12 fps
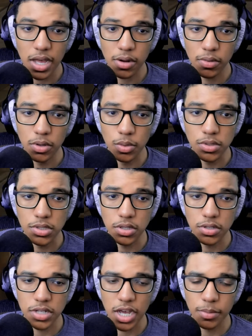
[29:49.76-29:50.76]
I don't know what's.
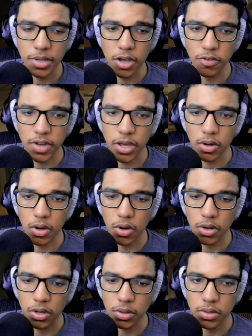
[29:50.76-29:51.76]
There's got to be health down the
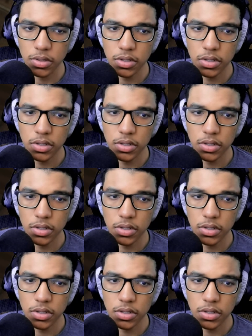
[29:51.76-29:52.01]
hall though.